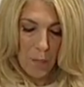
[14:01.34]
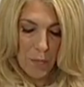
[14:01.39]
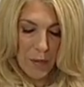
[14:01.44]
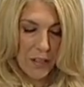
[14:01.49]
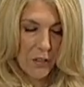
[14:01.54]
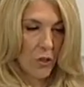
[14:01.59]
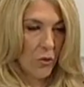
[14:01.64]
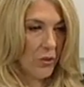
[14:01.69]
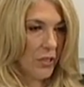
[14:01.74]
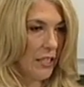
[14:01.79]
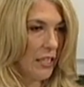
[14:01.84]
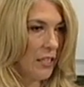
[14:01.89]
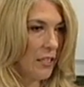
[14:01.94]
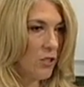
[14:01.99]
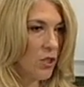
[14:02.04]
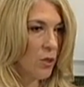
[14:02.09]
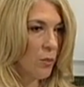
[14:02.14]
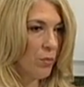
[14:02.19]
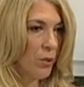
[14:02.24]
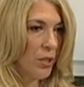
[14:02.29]
But you need
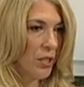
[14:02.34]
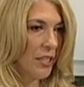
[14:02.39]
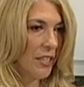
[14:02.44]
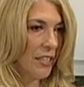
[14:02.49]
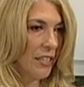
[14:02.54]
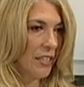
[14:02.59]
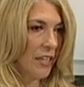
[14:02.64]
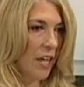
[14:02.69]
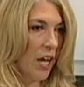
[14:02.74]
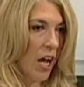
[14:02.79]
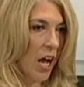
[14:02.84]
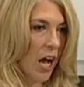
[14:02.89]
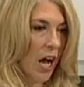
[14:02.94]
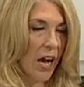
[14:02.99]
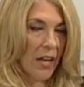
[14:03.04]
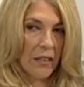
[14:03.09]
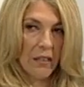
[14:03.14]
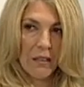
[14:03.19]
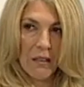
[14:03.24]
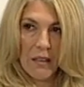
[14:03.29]
to put it in
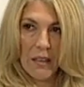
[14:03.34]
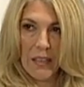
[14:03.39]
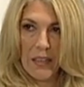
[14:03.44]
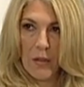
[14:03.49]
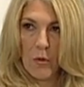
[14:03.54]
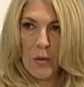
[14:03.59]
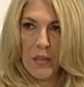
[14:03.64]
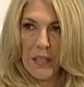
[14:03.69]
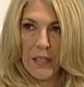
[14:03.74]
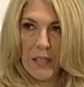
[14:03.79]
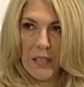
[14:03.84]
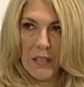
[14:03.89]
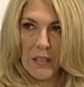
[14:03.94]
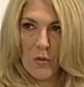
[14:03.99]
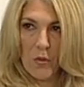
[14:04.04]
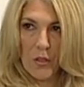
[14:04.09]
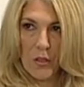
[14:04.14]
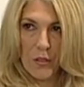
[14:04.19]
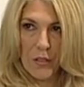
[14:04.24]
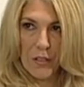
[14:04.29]
hot liquid in
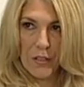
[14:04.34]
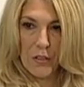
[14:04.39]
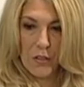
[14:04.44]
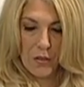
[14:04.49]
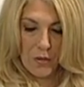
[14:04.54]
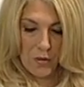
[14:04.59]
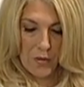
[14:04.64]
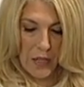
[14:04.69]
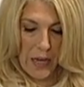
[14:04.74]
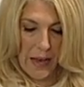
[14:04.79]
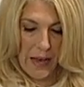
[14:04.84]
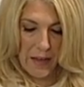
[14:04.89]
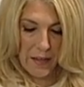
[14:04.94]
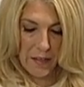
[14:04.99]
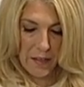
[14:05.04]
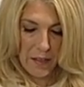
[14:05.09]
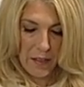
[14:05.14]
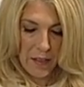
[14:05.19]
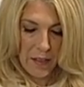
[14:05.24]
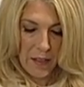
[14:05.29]
order to do that.
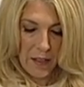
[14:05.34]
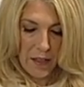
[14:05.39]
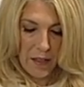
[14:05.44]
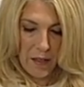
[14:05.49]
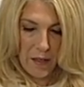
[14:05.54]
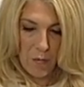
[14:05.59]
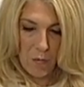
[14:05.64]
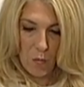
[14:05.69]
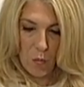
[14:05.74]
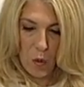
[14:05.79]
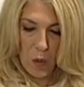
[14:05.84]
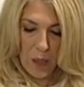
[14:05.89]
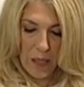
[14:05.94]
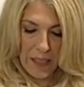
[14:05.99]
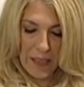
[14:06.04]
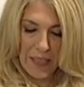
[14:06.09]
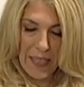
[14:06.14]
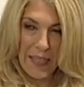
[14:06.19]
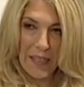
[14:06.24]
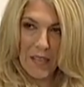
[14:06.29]
We'll
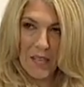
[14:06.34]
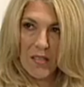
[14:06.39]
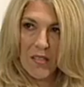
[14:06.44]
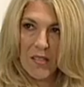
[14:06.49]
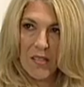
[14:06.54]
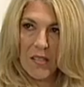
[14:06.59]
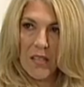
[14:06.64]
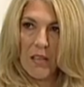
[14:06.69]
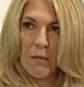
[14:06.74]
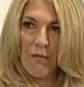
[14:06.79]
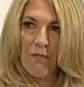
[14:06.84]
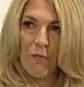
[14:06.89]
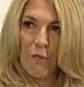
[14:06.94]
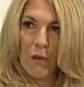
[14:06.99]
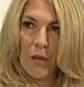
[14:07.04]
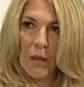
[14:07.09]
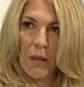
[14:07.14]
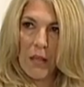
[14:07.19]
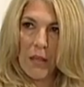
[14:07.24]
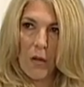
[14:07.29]
let that steep for
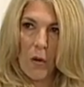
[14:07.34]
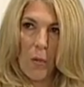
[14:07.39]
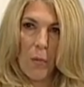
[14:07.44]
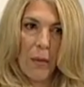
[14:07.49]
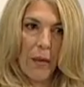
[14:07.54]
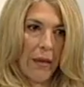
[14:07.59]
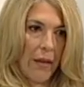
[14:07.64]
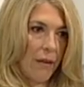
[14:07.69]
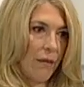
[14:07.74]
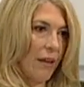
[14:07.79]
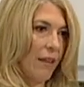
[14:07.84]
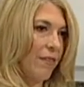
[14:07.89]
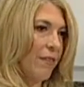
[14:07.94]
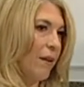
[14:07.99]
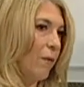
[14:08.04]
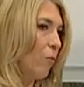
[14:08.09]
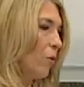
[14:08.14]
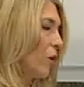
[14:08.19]
a little bit, and then